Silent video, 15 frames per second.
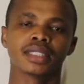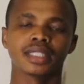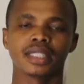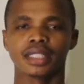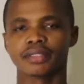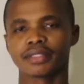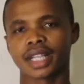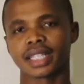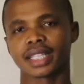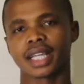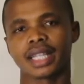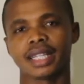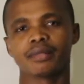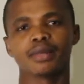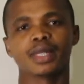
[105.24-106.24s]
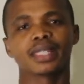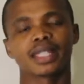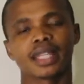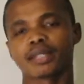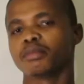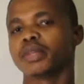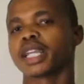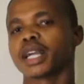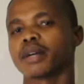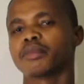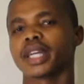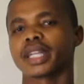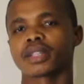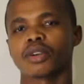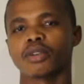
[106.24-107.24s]
different elements that make up
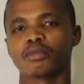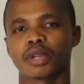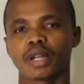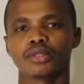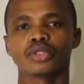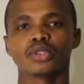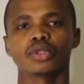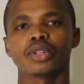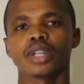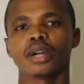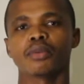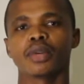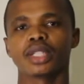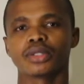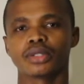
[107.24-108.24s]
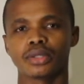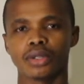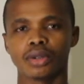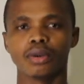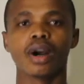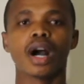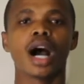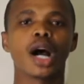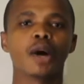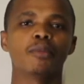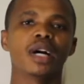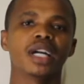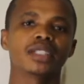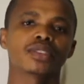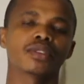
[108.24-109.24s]
that compound, you're going to want to know how
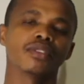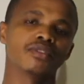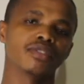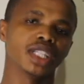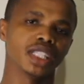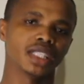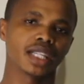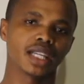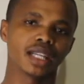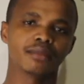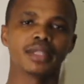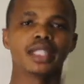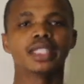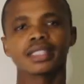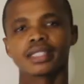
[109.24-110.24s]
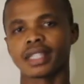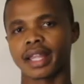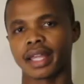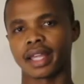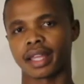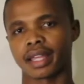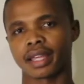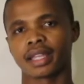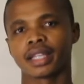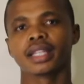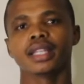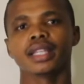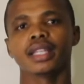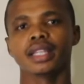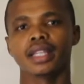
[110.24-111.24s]
much of each element is there
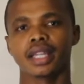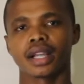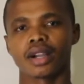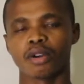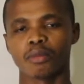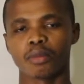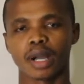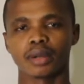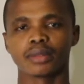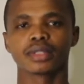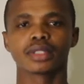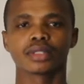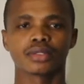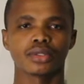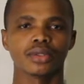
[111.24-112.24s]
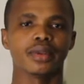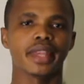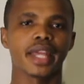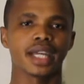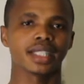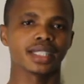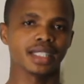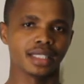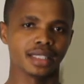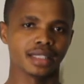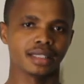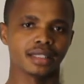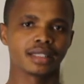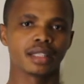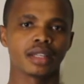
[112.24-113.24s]
in a compound. So that
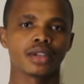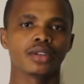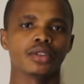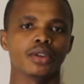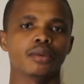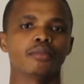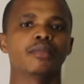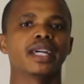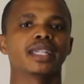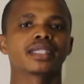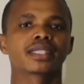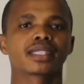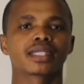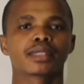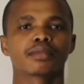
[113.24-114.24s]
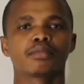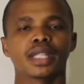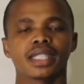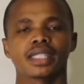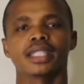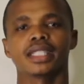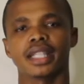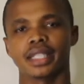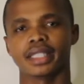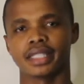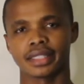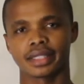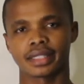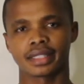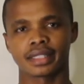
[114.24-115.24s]
is your mass
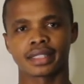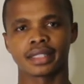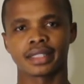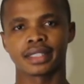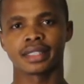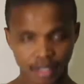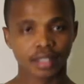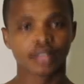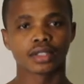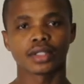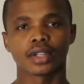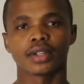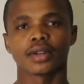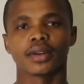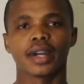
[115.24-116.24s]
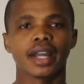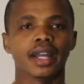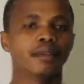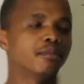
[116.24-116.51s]
percentages. So a